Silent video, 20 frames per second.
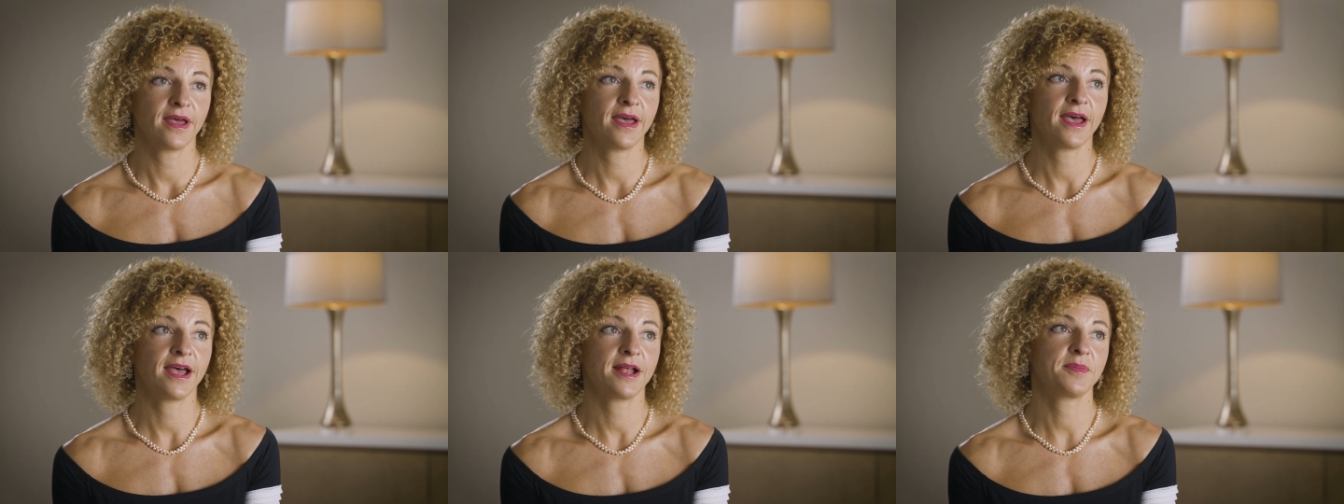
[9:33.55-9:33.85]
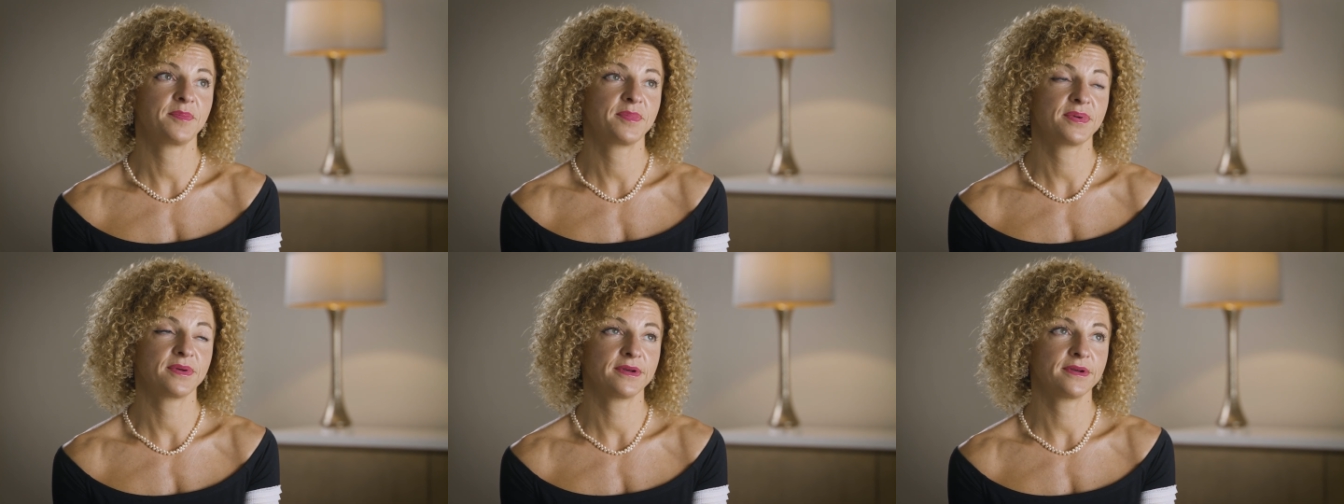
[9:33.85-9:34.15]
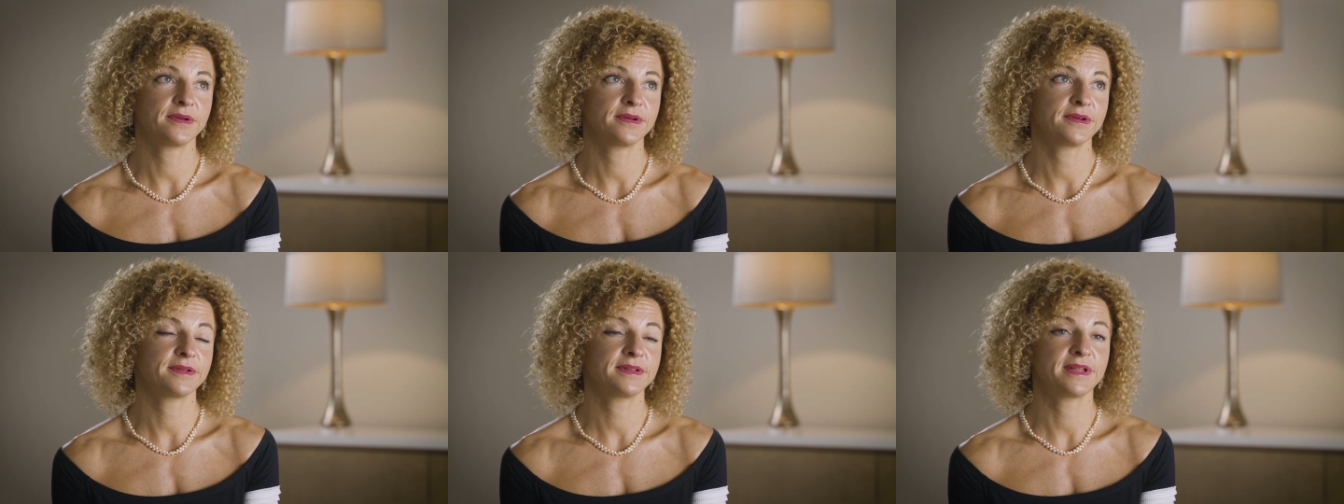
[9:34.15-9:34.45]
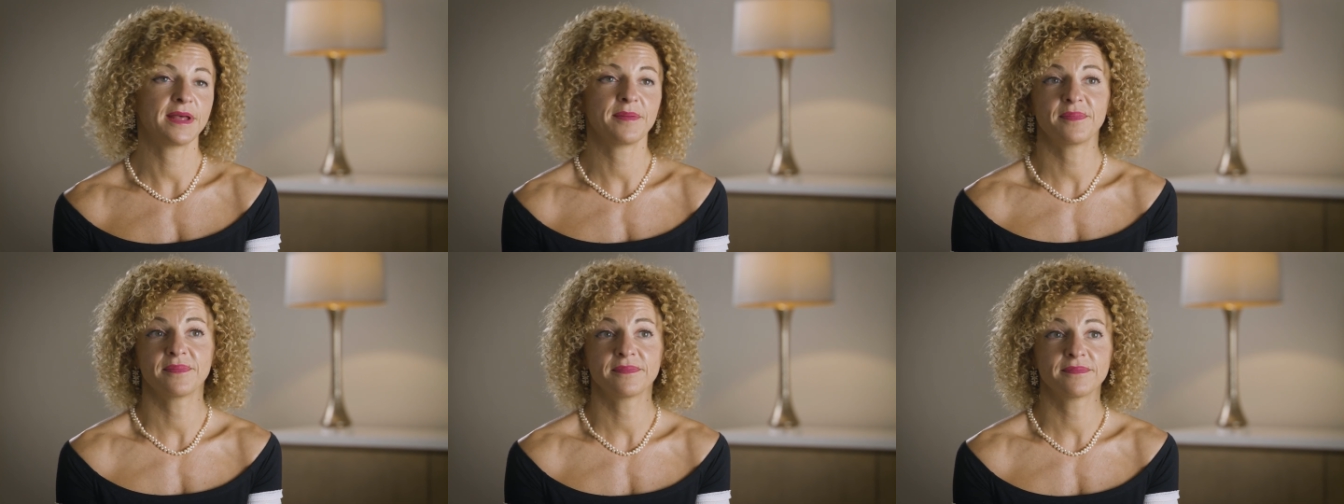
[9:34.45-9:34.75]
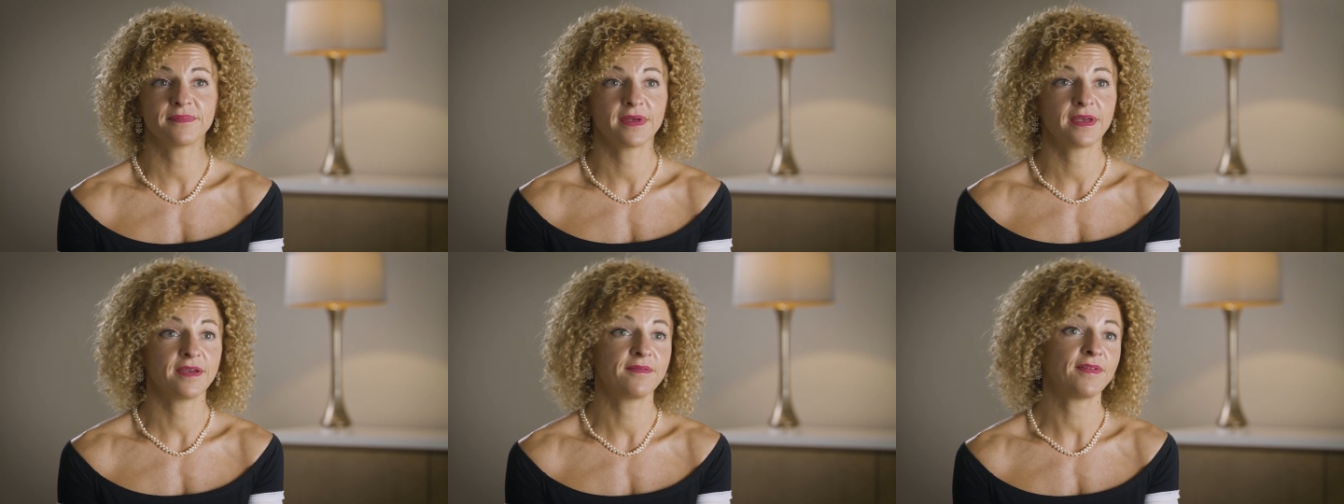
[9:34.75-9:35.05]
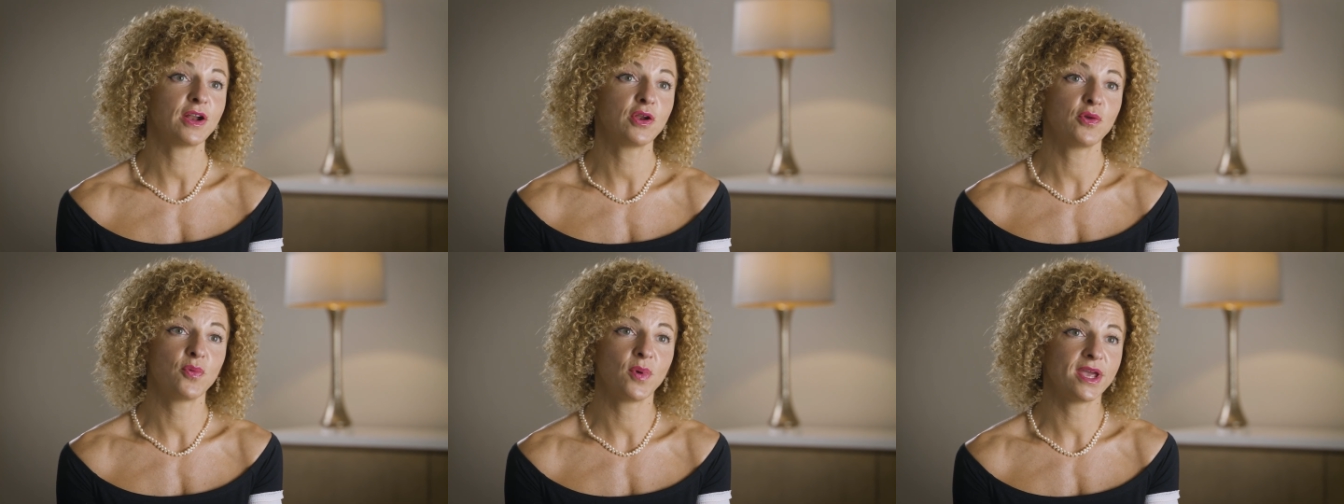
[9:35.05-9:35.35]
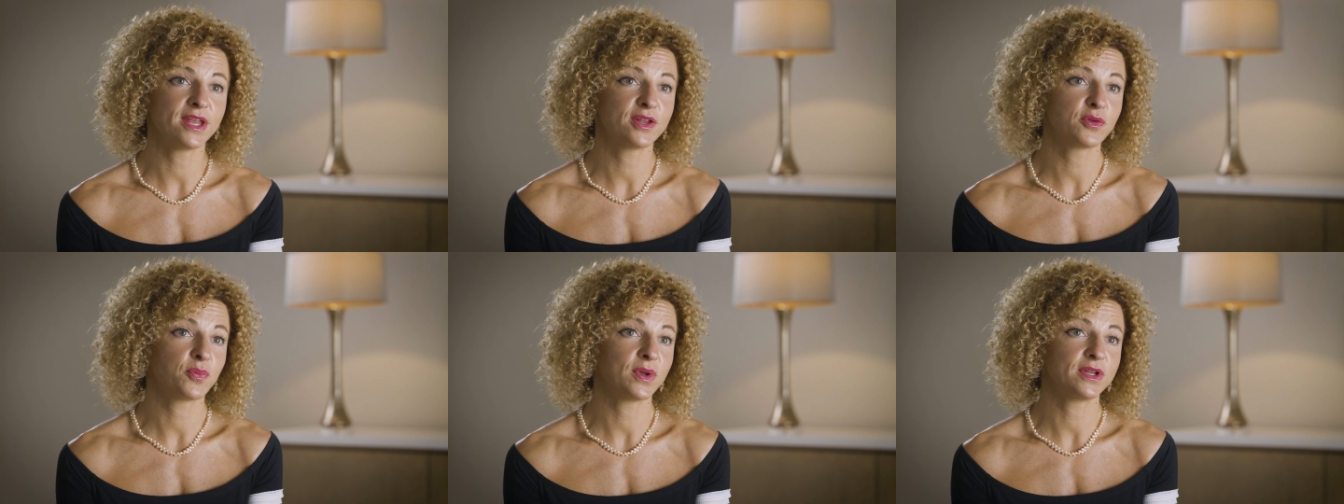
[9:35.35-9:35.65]
help uh, them
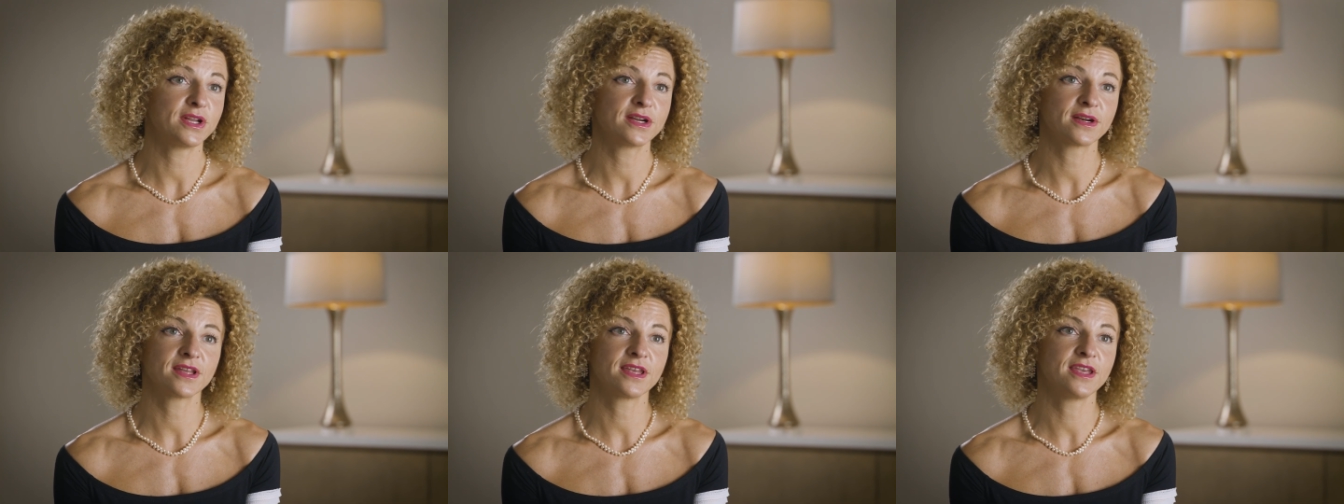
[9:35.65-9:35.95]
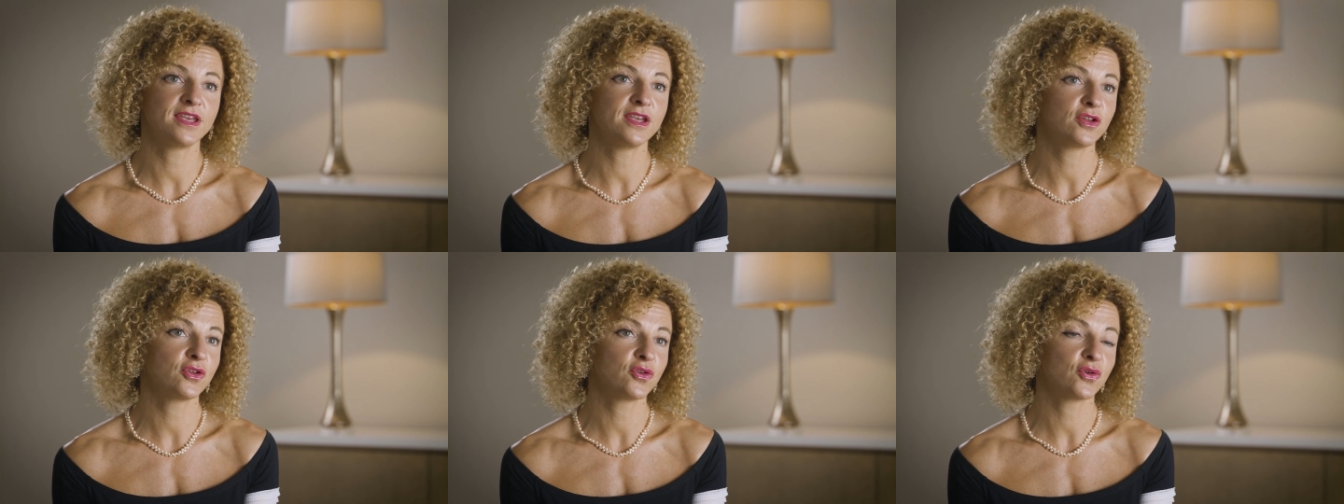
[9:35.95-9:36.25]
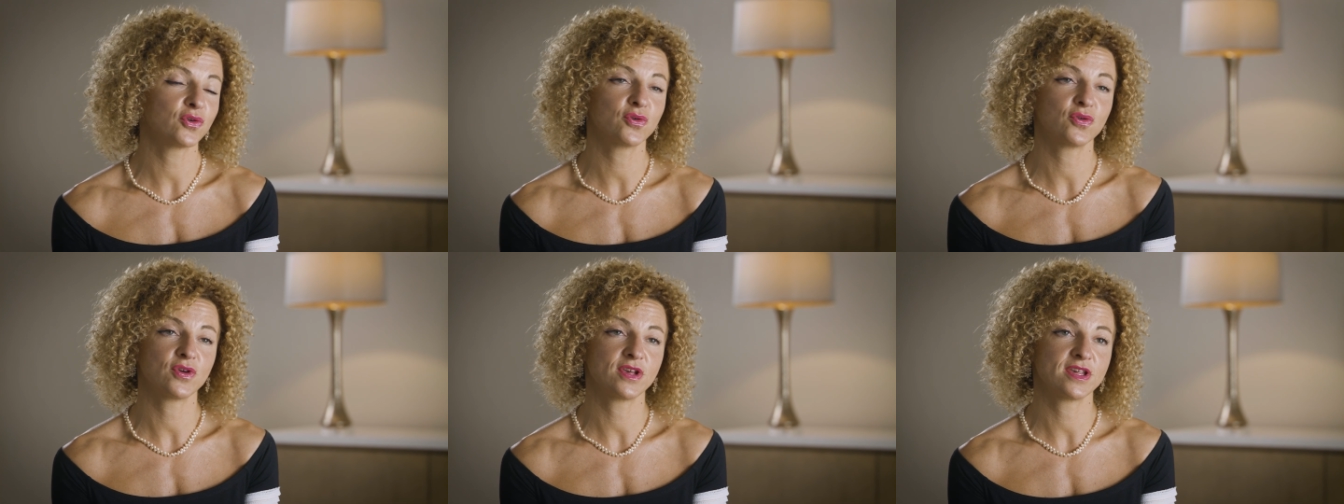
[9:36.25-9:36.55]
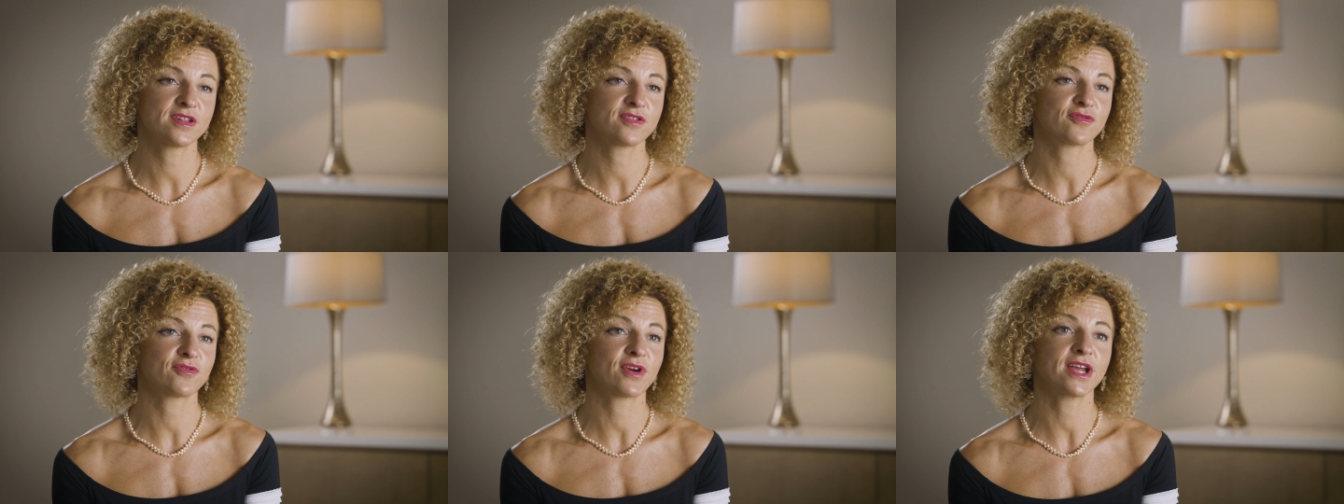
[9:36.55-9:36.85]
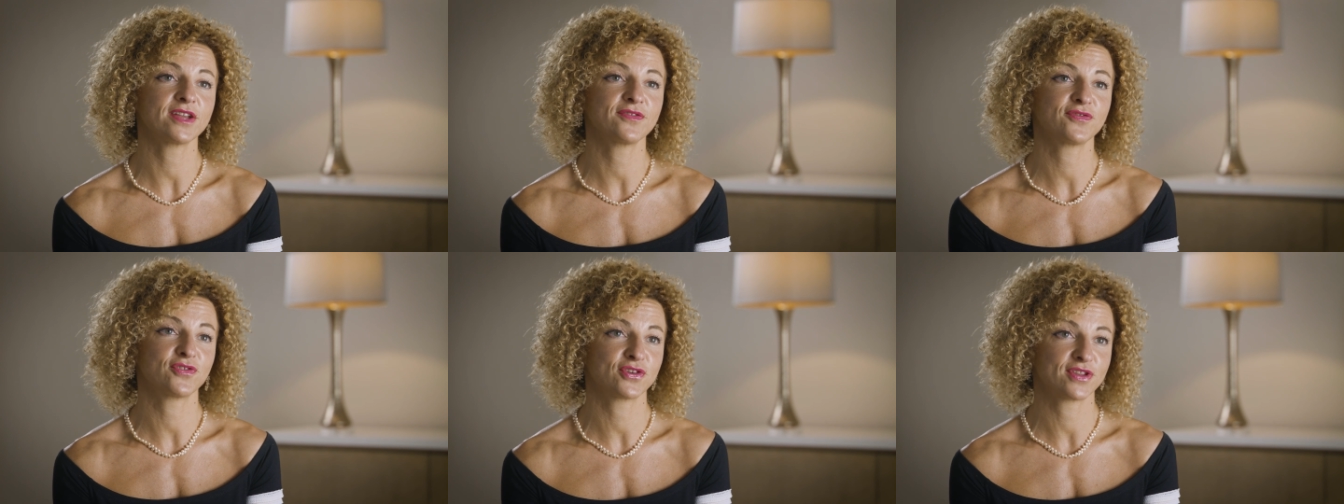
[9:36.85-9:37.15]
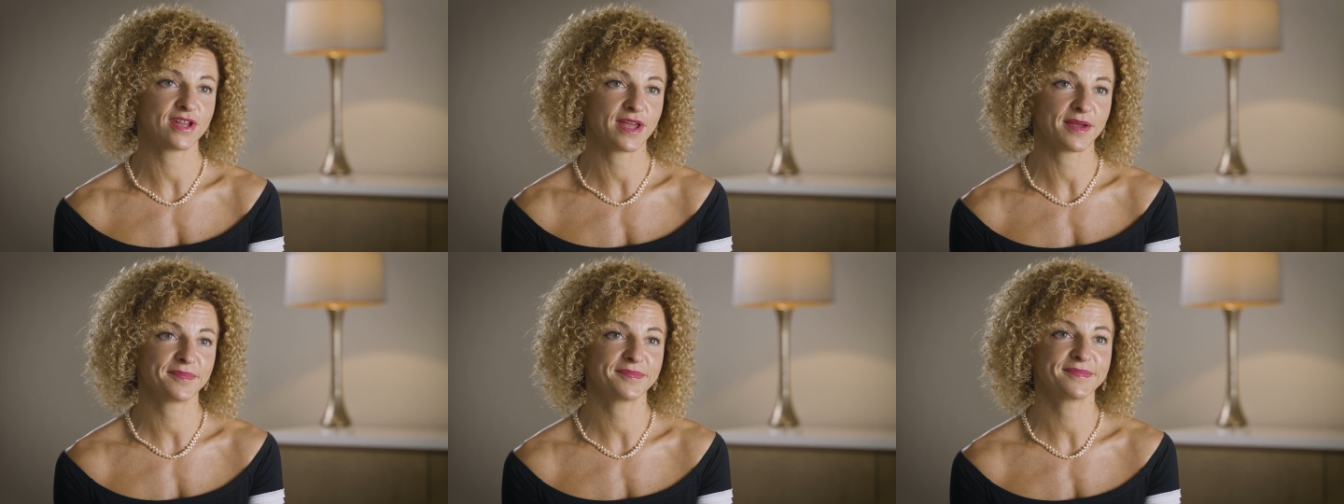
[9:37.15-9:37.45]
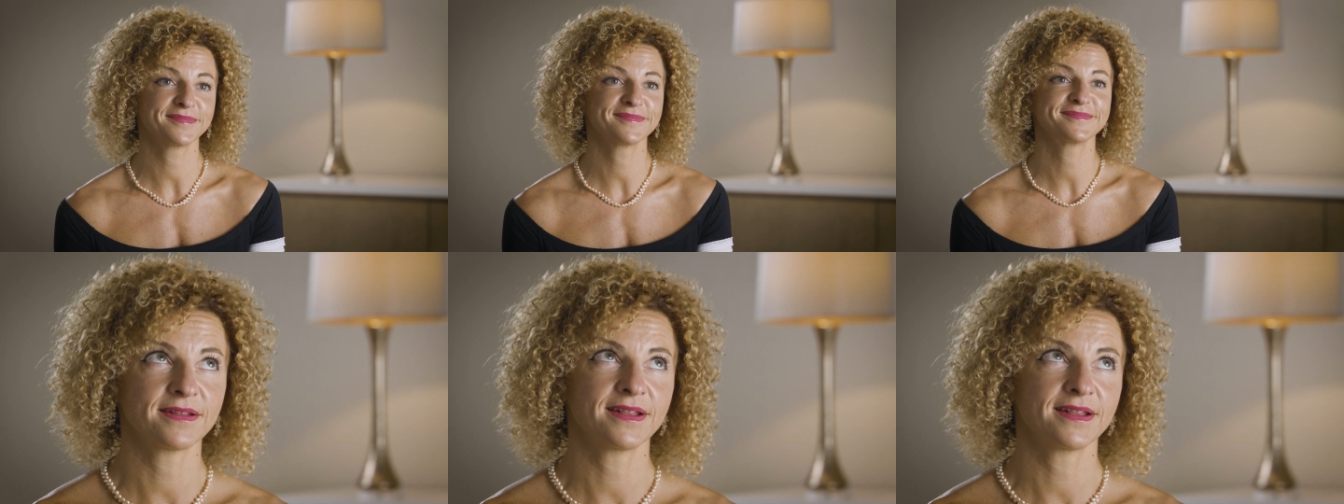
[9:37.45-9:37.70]
evaluate whether keto is right for them.